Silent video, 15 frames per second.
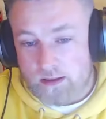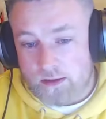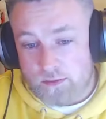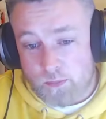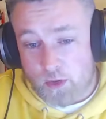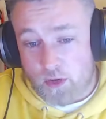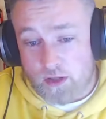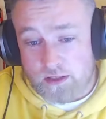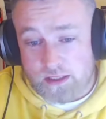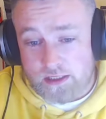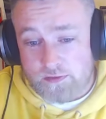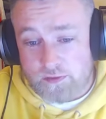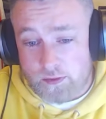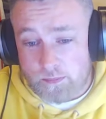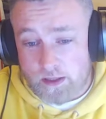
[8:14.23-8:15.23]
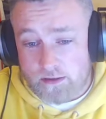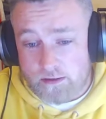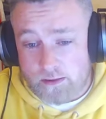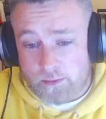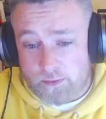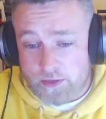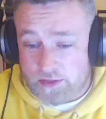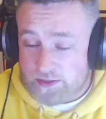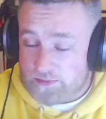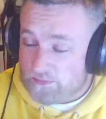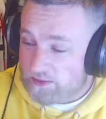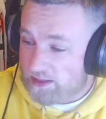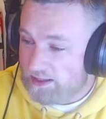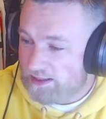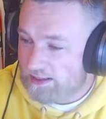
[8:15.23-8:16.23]
Apologise for the background noise.
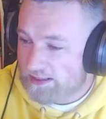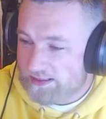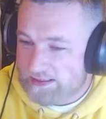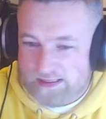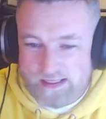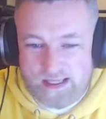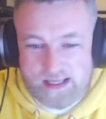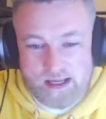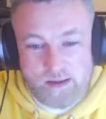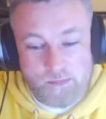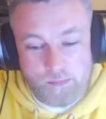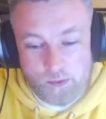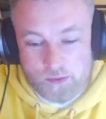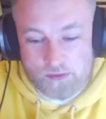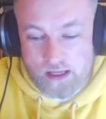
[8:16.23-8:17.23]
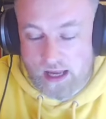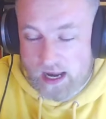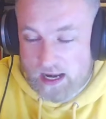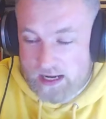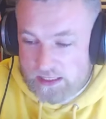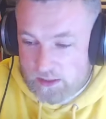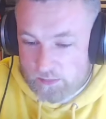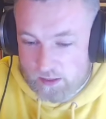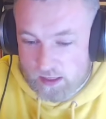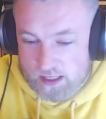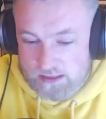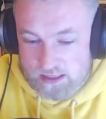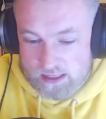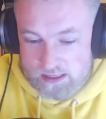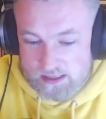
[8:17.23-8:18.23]
But any supplies
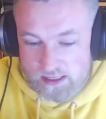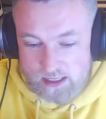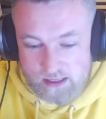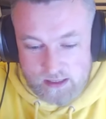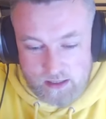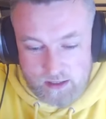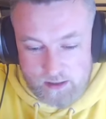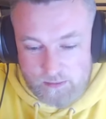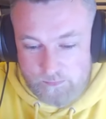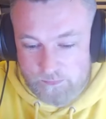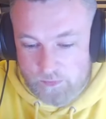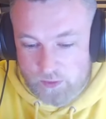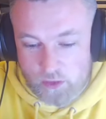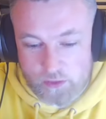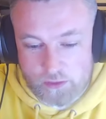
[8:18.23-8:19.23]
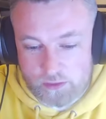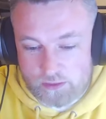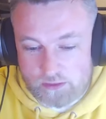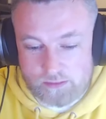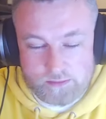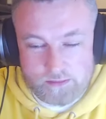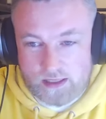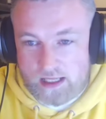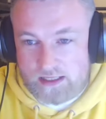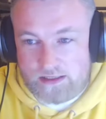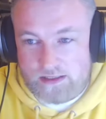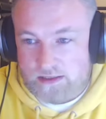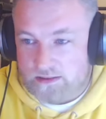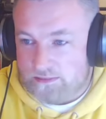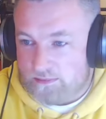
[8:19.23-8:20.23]
like that, oil,
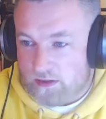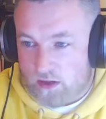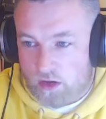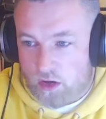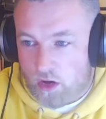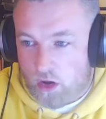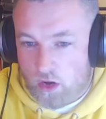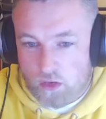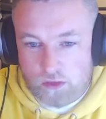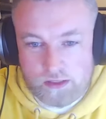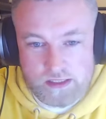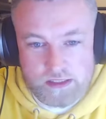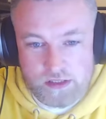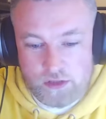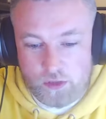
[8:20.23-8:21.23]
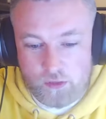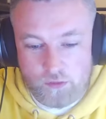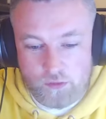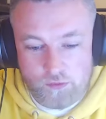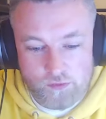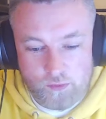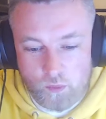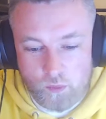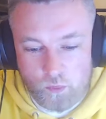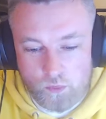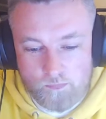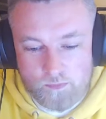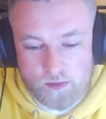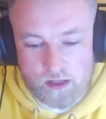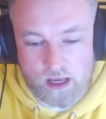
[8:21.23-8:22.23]
gas, all this stuff,
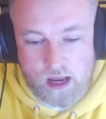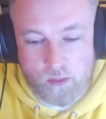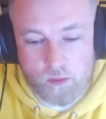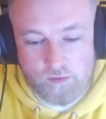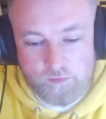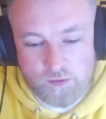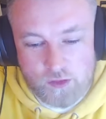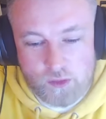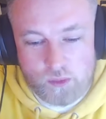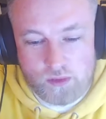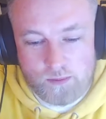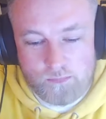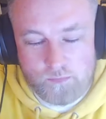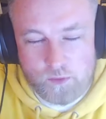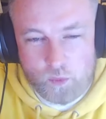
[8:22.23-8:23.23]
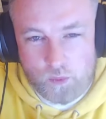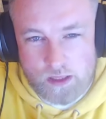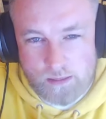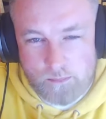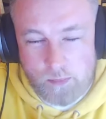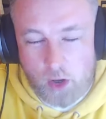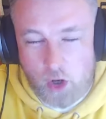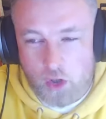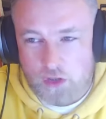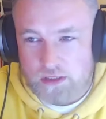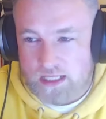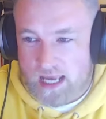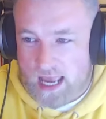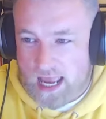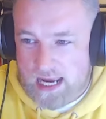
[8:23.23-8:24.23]
our fuel, we
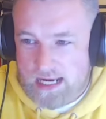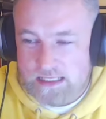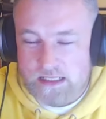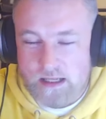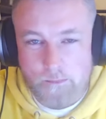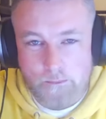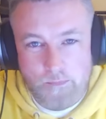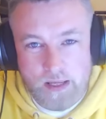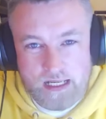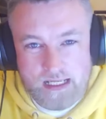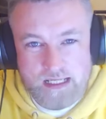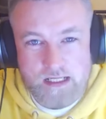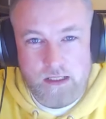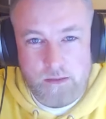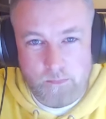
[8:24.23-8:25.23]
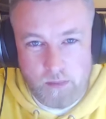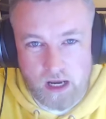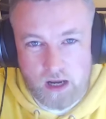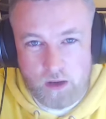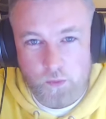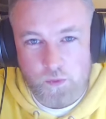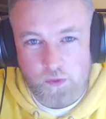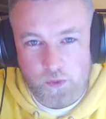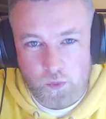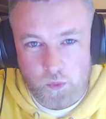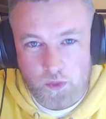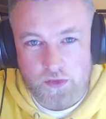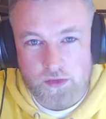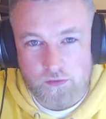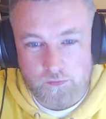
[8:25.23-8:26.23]
import £8 billion
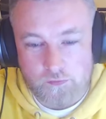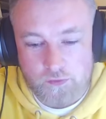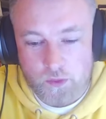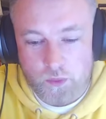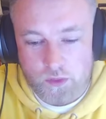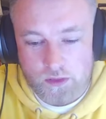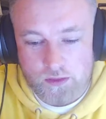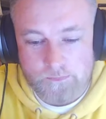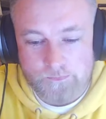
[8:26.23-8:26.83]
worth of fuel